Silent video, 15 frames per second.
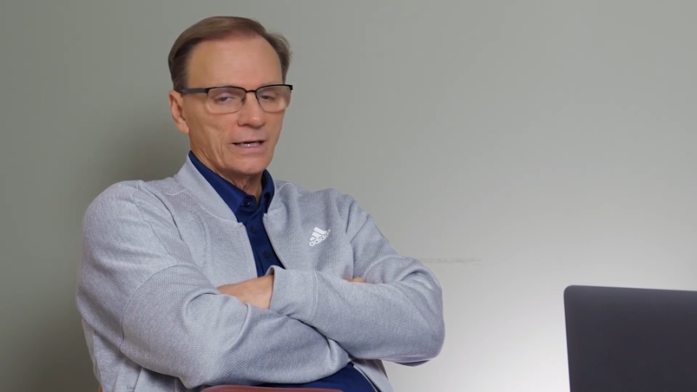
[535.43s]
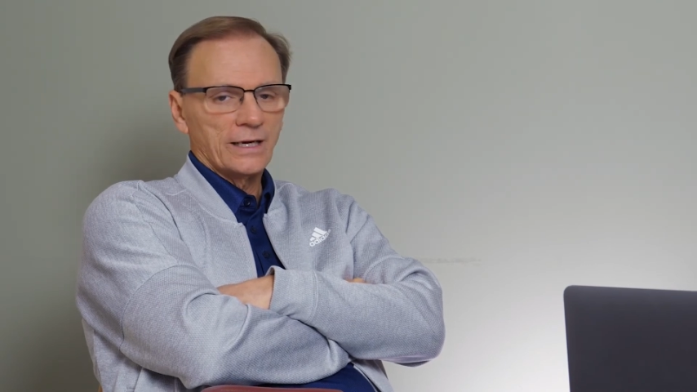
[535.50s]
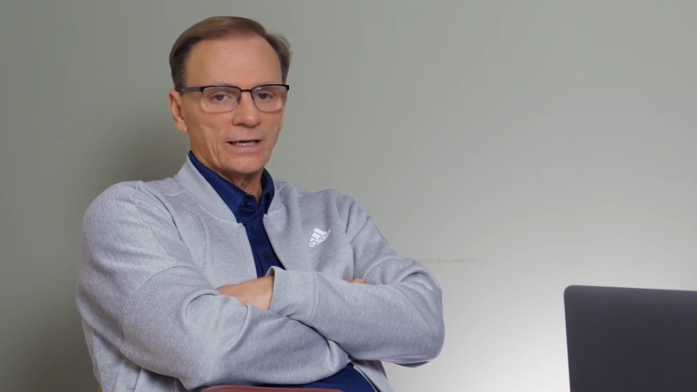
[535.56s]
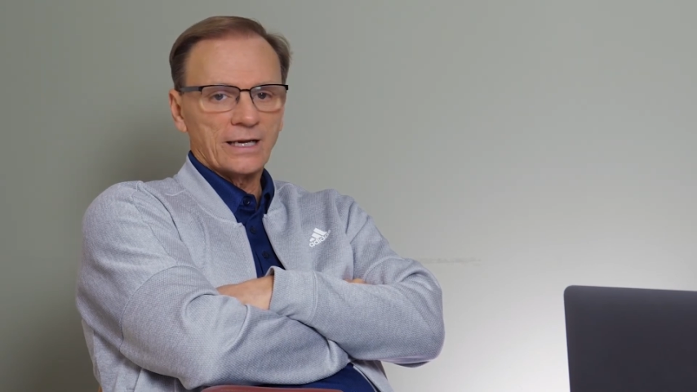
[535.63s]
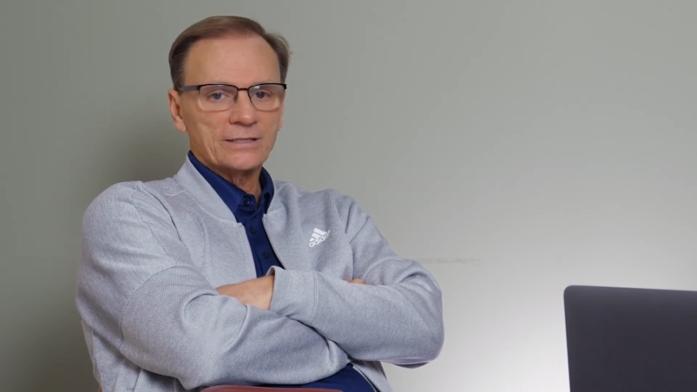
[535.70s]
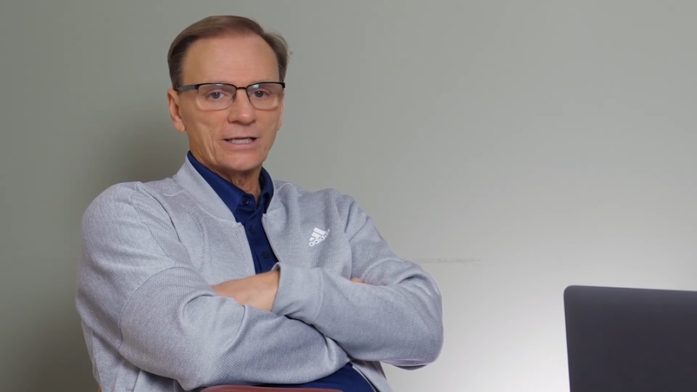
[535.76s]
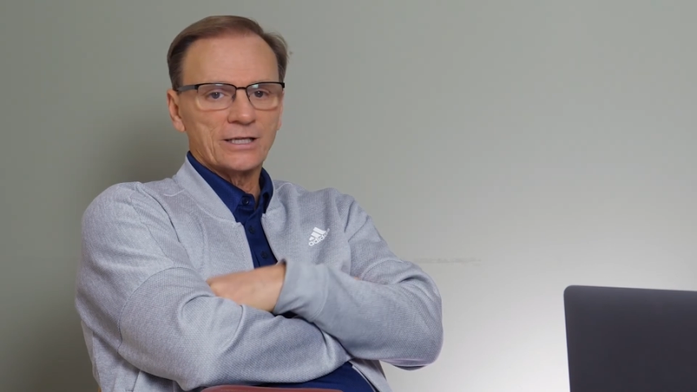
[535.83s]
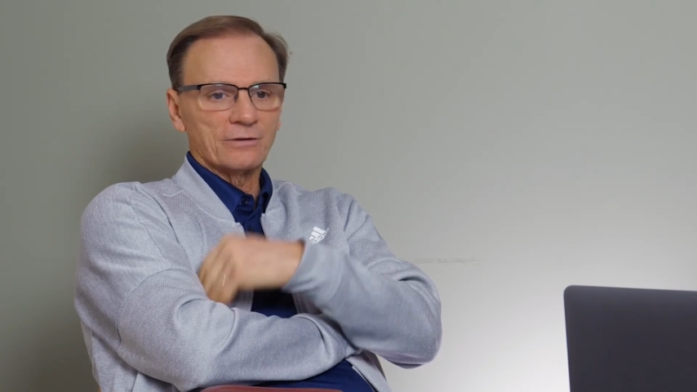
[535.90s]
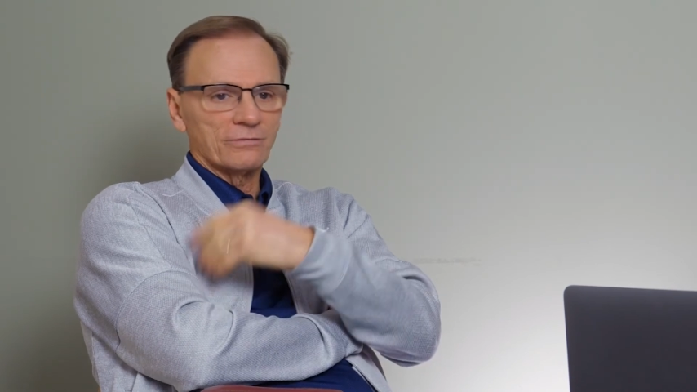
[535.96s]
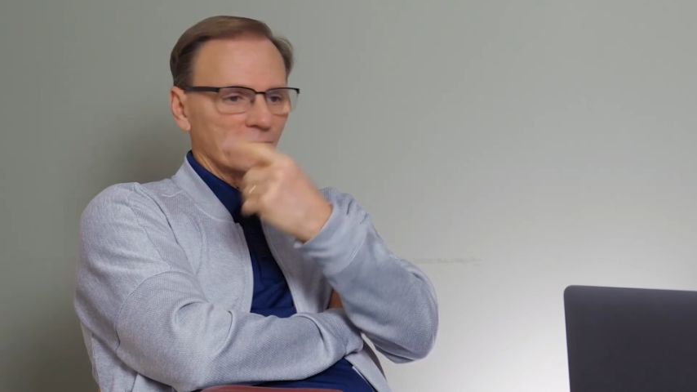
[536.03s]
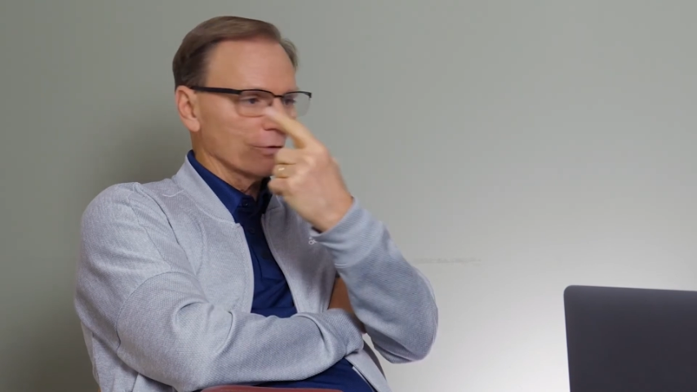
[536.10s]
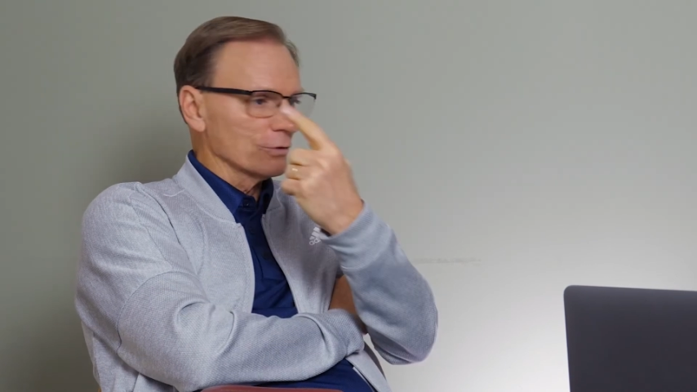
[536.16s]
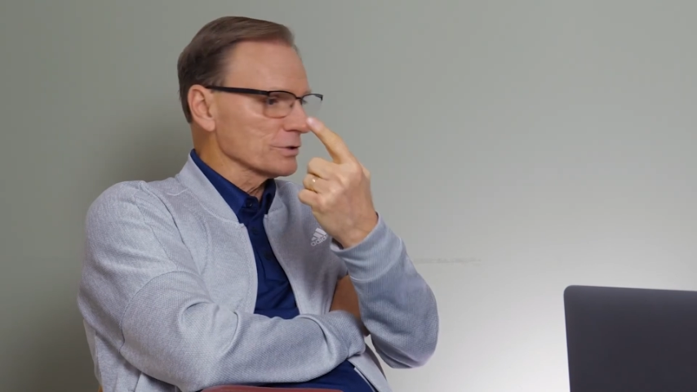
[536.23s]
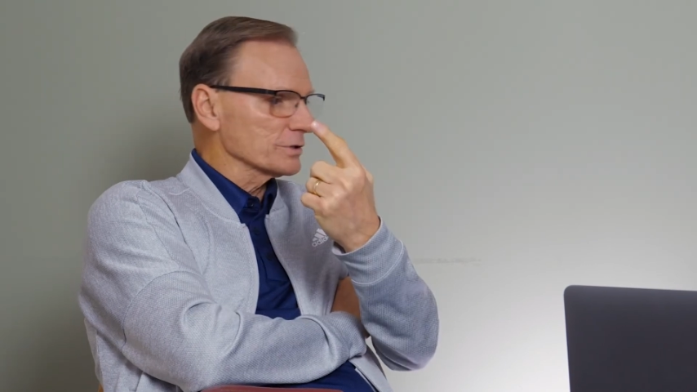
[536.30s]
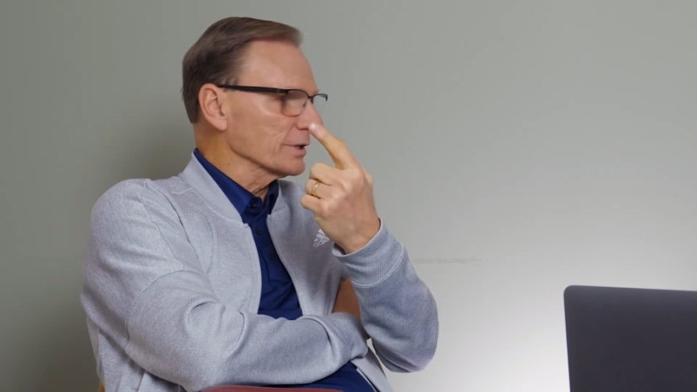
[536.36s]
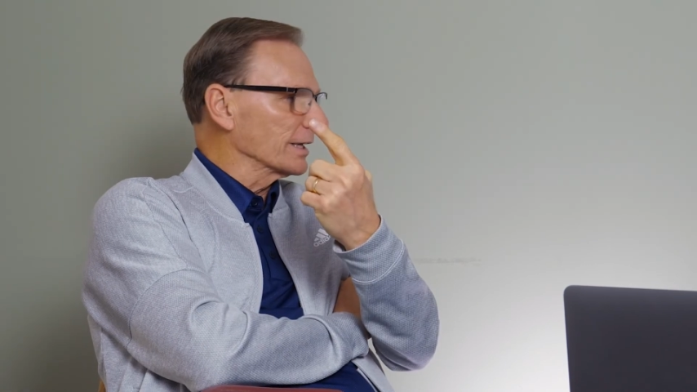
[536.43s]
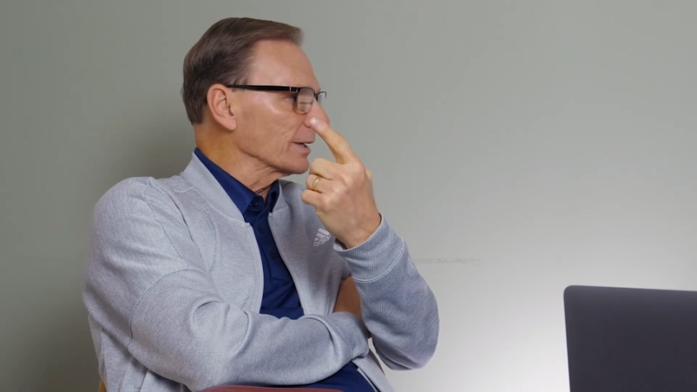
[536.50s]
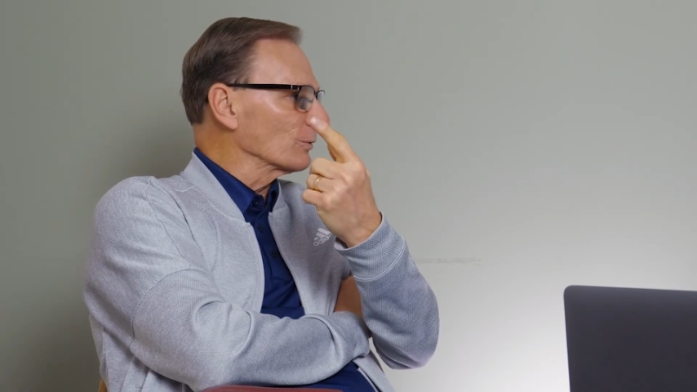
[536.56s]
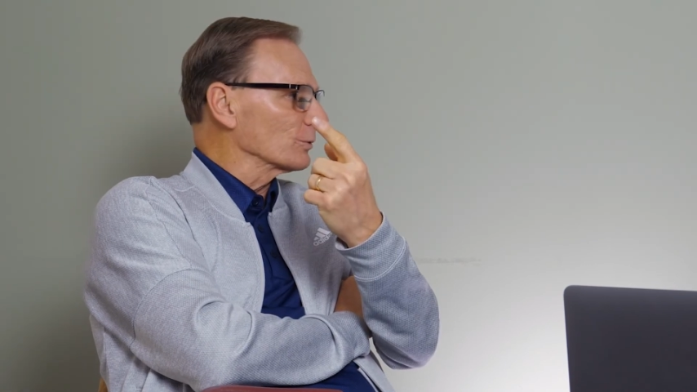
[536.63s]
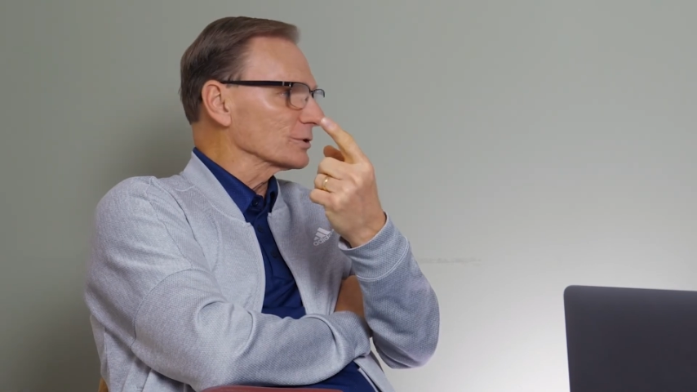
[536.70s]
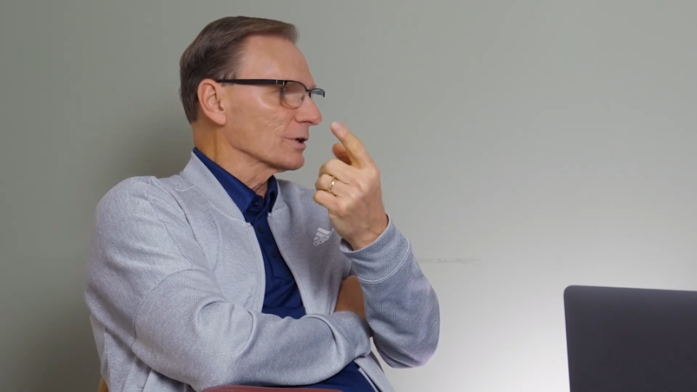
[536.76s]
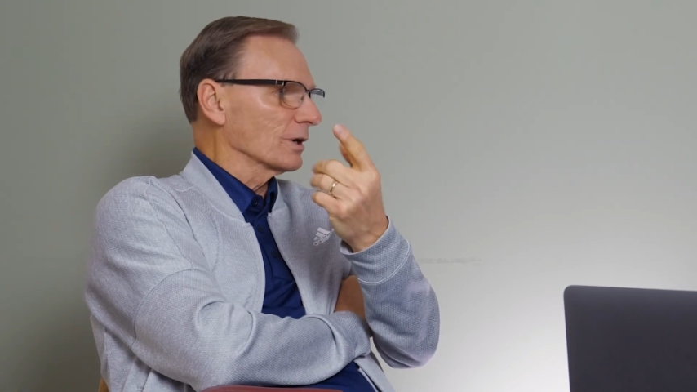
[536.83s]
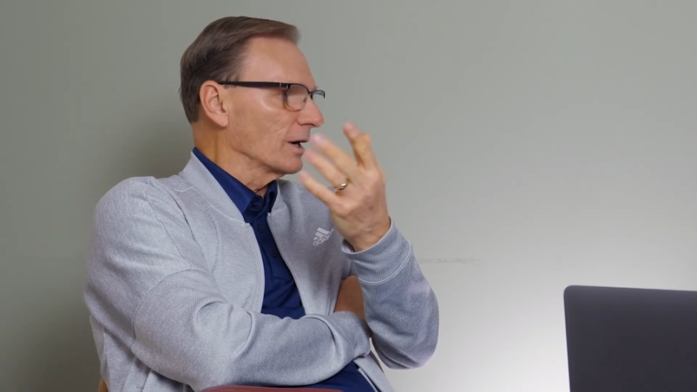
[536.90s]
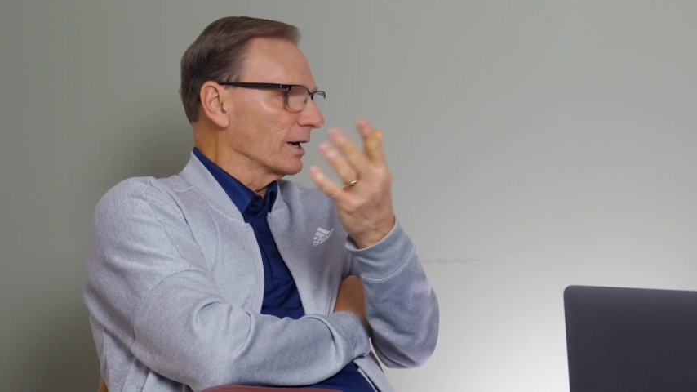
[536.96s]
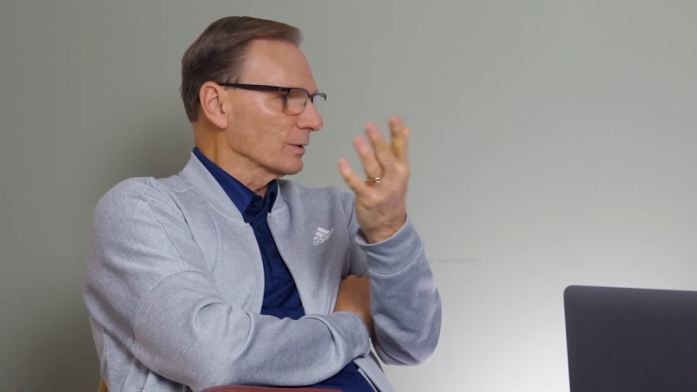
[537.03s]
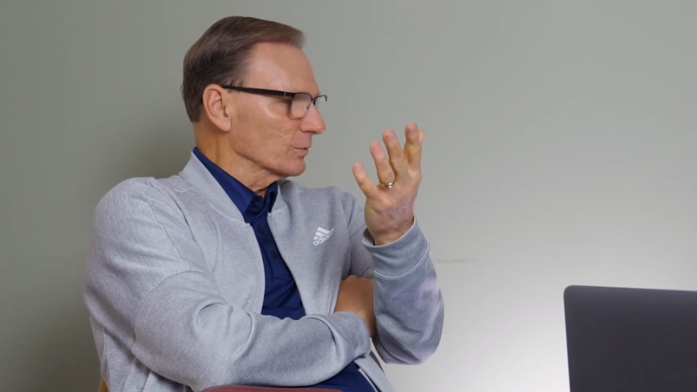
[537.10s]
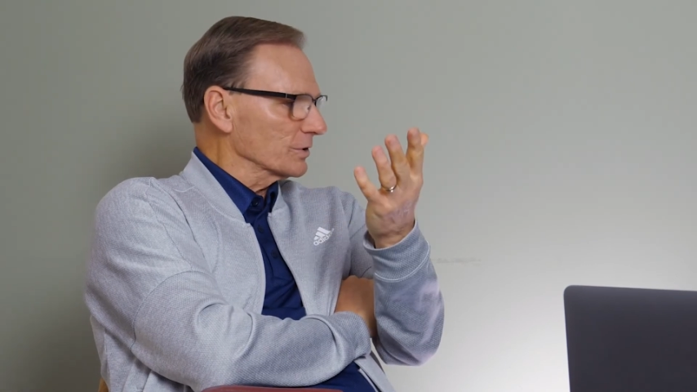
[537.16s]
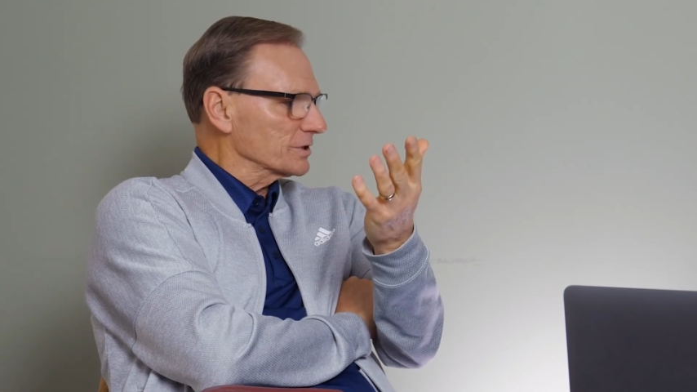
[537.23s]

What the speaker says: And I said the first thing was God,